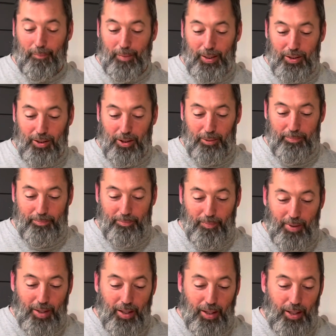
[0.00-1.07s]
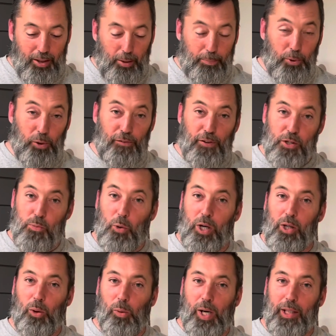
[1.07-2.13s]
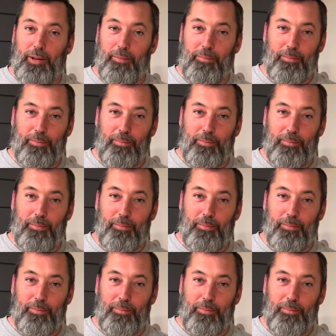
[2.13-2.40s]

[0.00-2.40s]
So, the proof is 101.